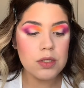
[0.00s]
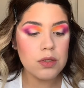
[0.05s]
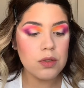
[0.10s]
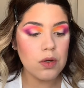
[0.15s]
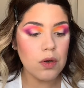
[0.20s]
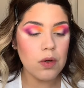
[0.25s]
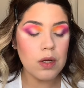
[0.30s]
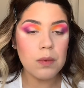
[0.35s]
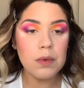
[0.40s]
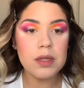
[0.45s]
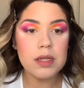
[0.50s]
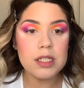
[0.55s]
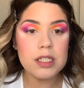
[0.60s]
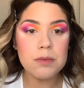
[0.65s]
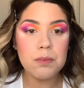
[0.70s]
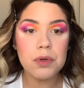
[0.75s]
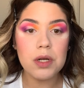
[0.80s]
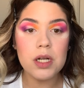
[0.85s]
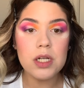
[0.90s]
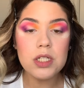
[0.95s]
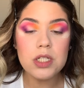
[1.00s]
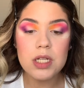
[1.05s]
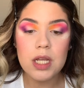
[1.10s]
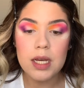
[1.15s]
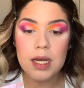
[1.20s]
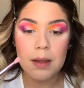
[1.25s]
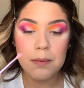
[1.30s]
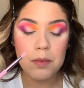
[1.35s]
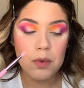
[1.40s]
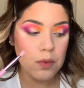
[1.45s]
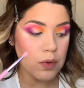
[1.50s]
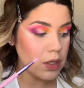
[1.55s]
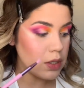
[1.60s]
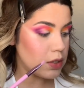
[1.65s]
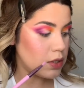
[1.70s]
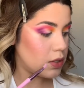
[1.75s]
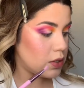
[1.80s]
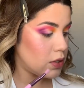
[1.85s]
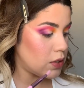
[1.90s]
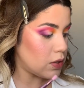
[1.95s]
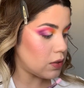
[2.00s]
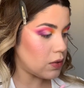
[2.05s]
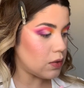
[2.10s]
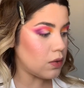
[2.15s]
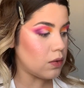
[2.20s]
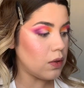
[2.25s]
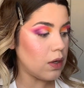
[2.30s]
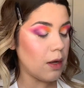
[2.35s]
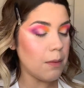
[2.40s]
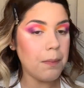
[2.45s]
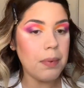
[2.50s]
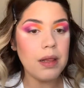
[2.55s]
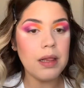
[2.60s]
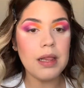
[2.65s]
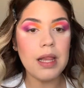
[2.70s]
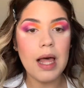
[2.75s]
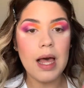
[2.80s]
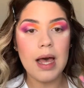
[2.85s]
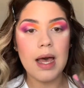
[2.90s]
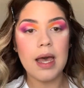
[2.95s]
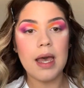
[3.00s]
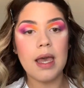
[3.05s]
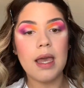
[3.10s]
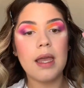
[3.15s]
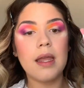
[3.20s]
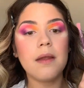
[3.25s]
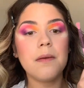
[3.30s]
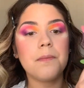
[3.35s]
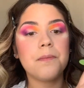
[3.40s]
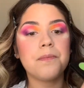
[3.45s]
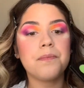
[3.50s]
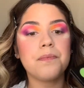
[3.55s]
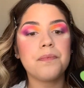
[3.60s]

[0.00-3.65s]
to go in with this brush and I'm going to apply